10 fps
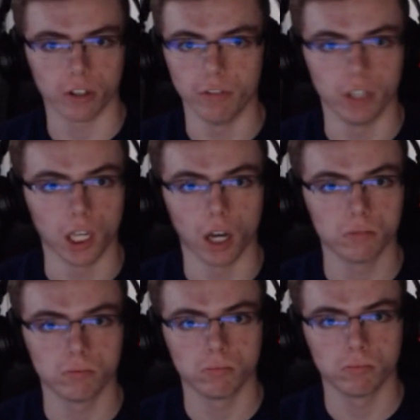video?
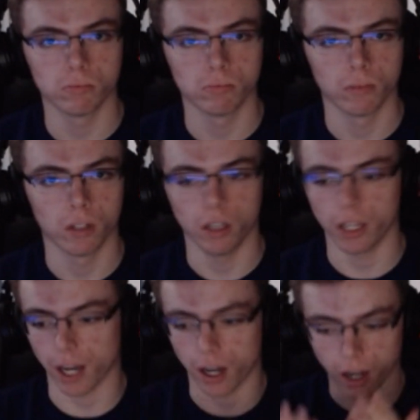
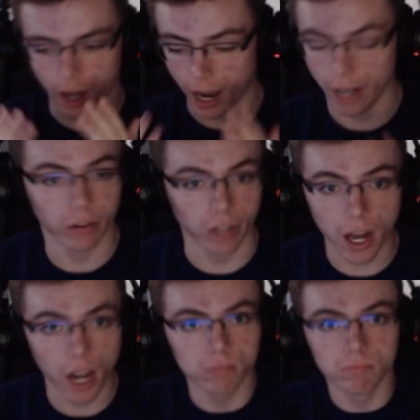Like, I don't get it.